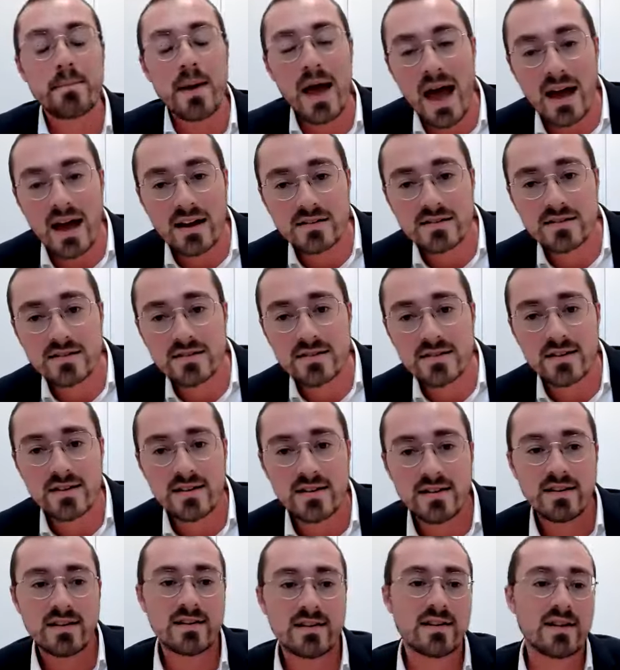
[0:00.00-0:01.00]
Past
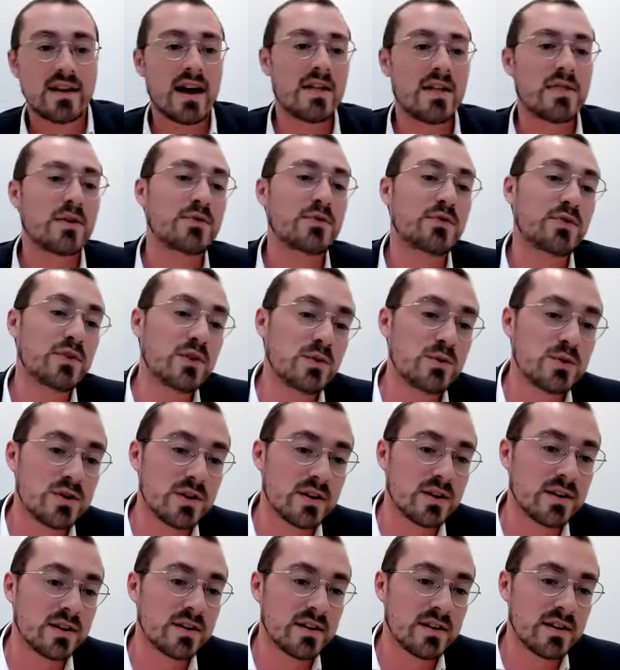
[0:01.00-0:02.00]
and the
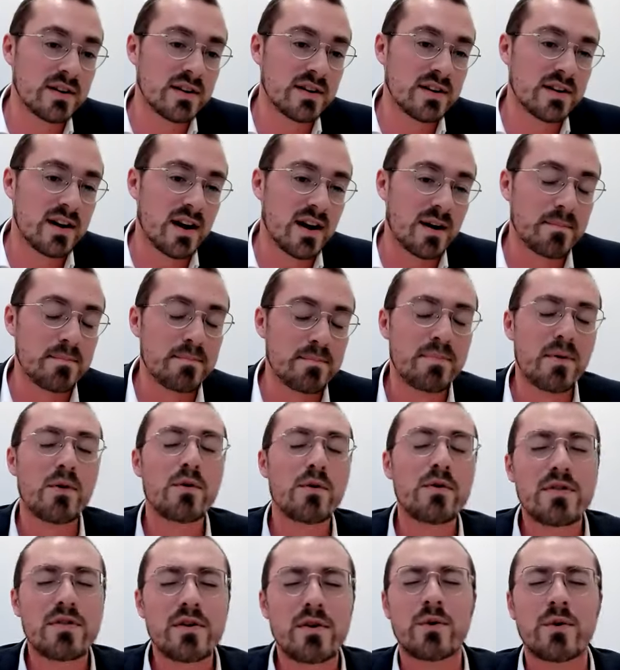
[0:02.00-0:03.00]
future are
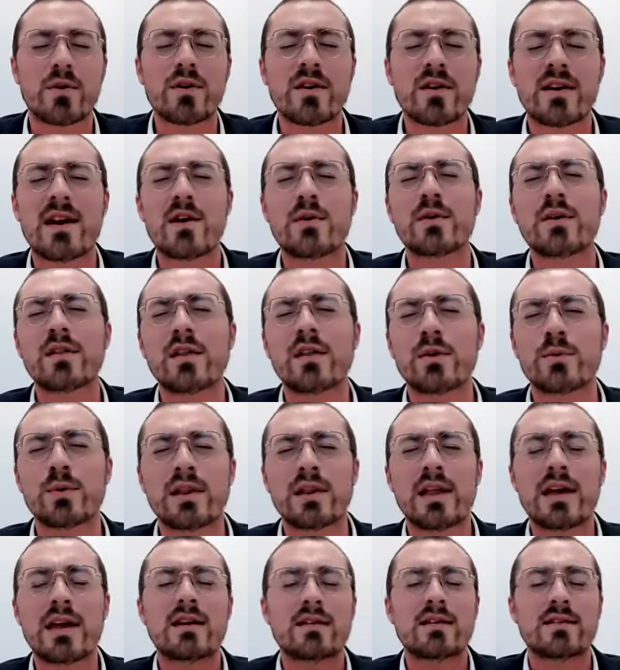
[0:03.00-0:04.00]
both ordinarily
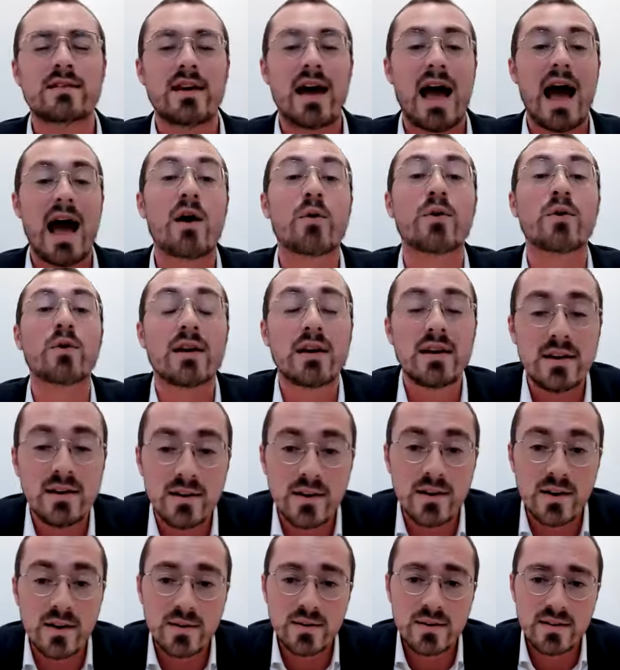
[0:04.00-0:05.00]
related to our
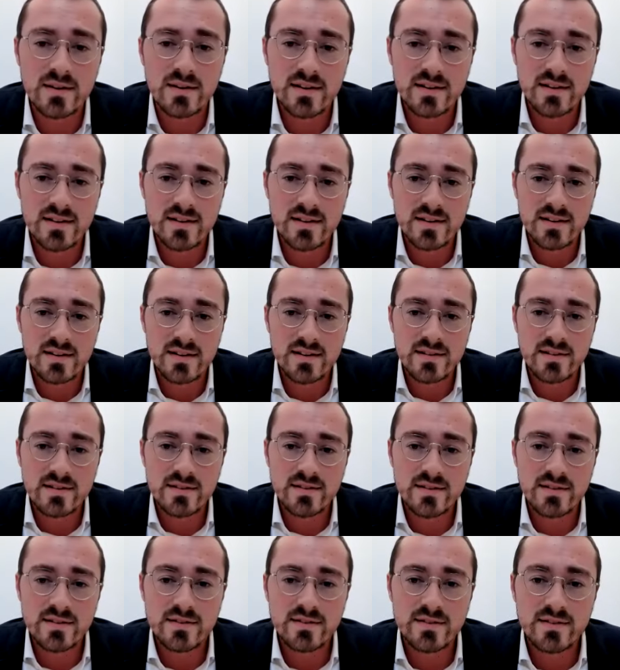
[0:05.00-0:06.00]
ego,
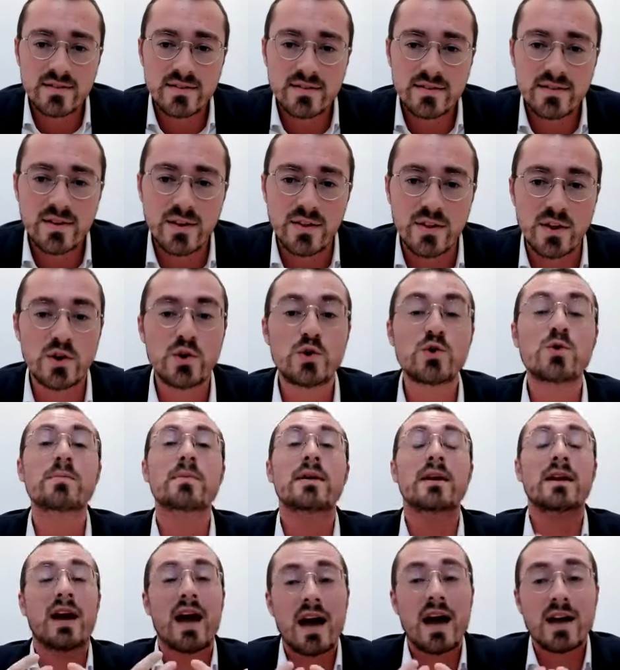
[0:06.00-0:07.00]
to the
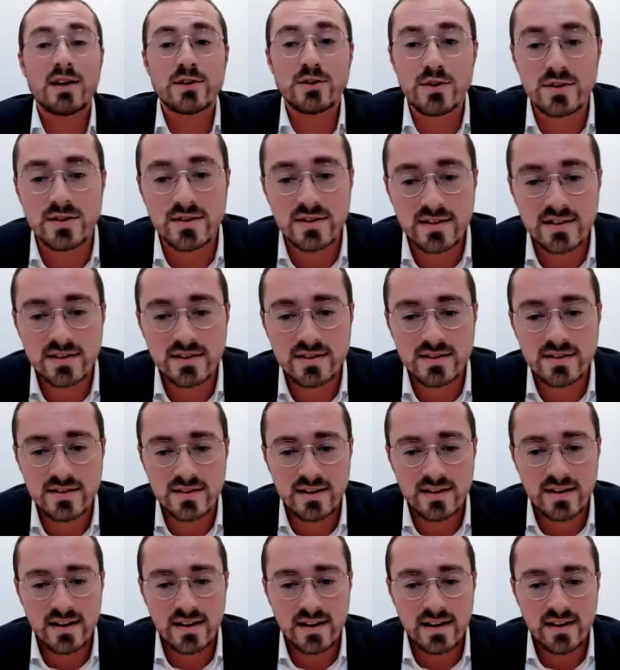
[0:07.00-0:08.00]
human consciousness,
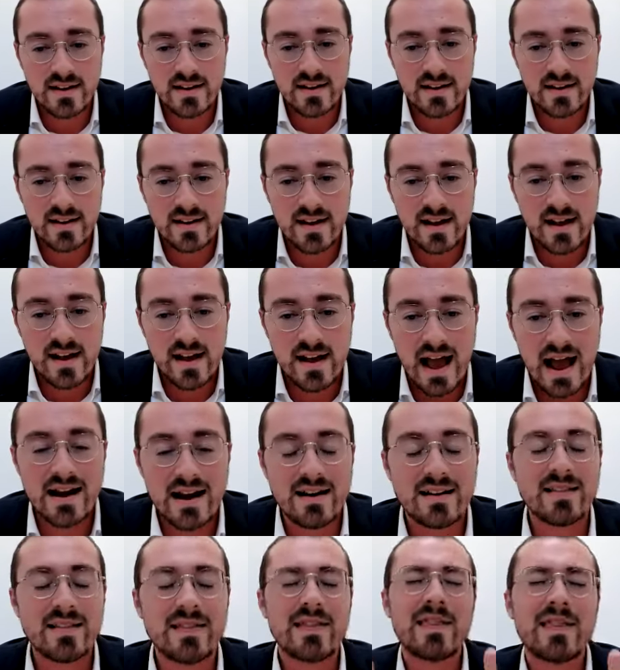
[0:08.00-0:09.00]

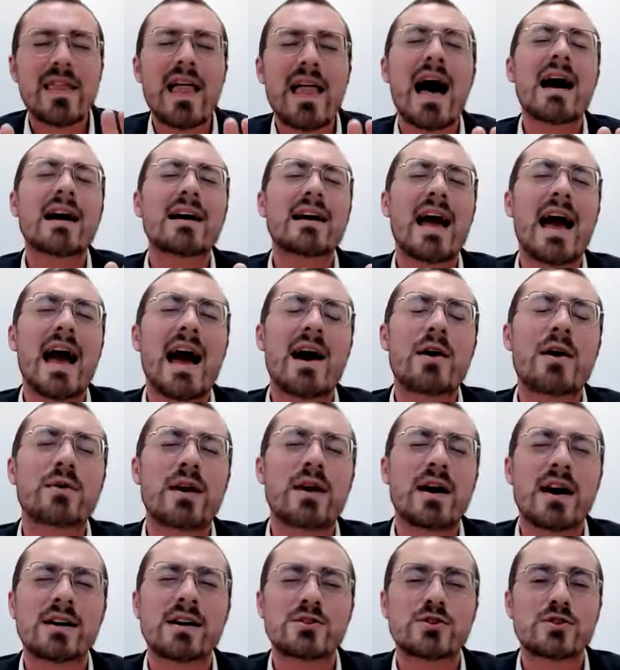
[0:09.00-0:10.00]
and lock
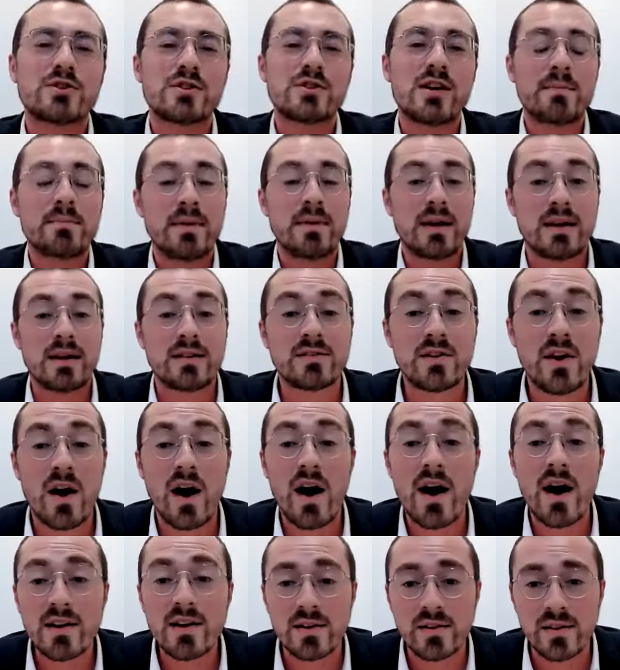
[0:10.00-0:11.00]
out Hashem
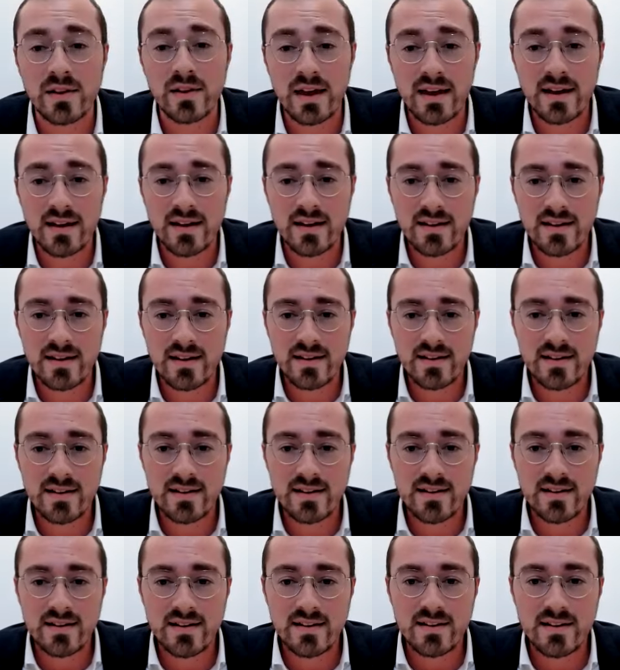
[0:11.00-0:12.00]
entirely,
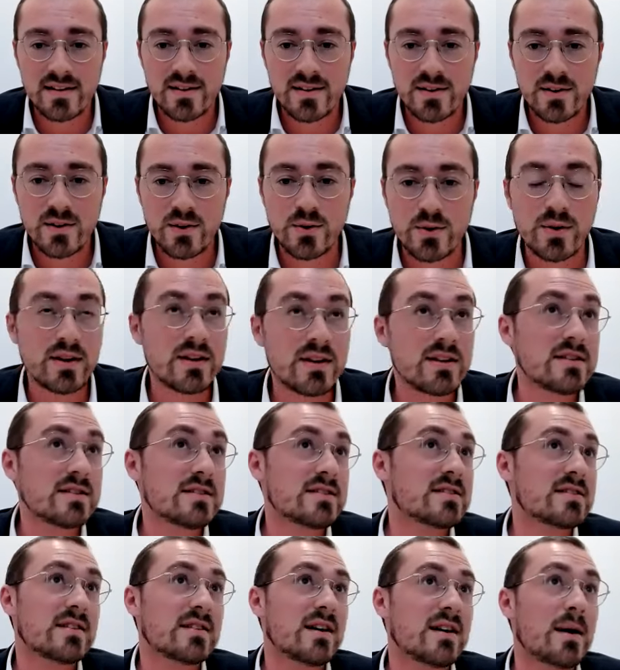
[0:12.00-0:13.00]
who
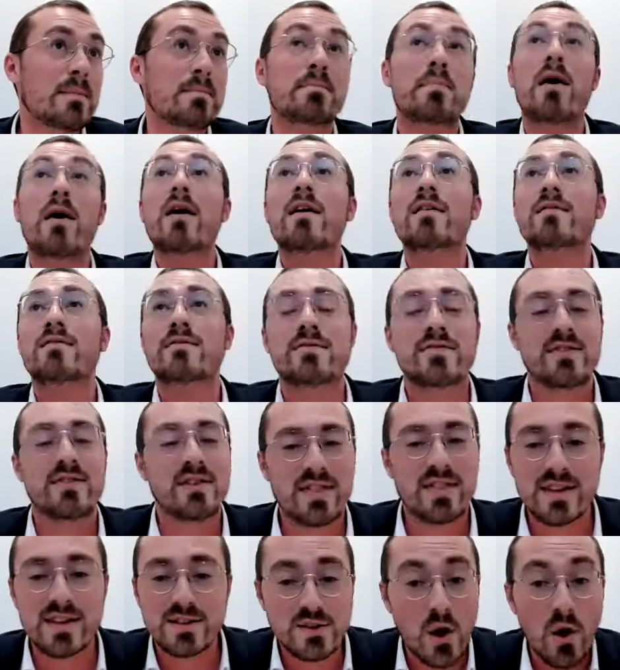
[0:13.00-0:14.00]
is above
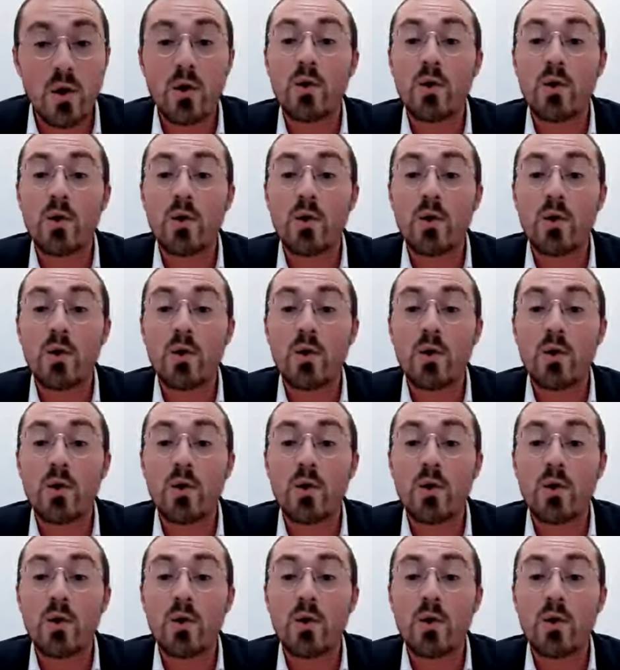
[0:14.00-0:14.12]
this